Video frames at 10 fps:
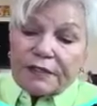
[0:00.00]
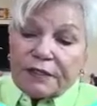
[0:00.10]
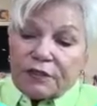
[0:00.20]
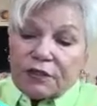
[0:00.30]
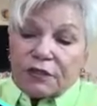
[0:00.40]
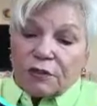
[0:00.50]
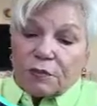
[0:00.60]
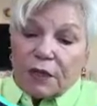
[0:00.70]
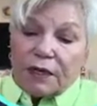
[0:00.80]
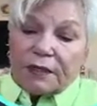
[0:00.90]
There's the
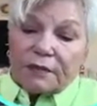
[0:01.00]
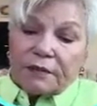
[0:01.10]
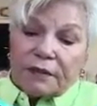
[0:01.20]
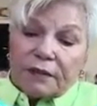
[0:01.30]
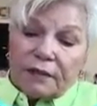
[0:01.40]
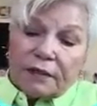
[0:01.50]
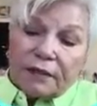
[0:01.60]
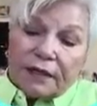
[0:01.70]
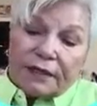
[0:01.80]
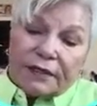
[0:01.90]
spot
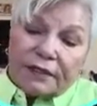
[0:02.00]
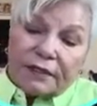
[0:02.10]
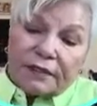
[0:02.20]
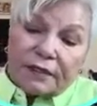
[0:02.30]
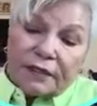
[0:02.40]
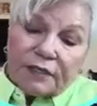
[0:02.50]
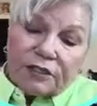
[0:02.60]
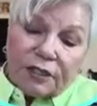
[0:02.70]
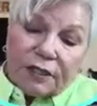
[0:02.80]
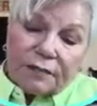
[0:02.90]
that I needed to touch
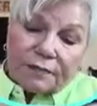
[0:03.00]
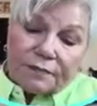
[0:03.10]
up.